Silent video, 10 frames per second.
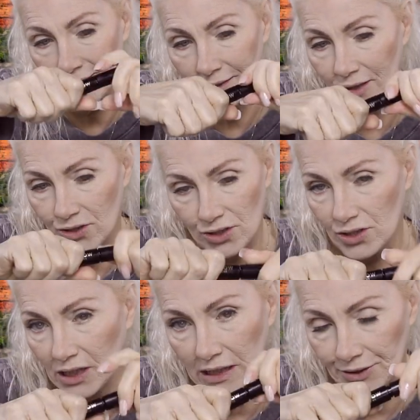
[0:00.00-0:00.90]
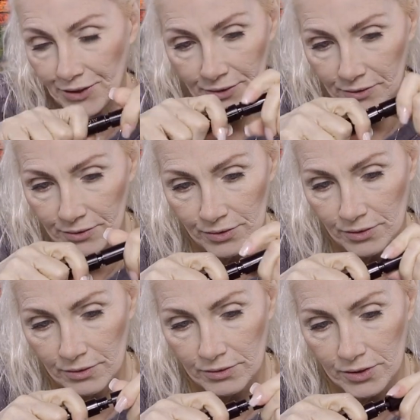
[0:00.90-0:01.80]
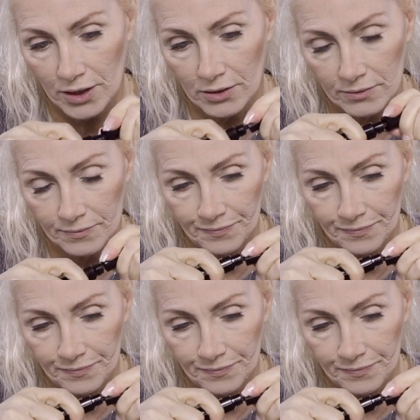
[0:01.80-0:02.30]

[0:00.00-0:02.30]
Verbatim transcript: It's just clear gel.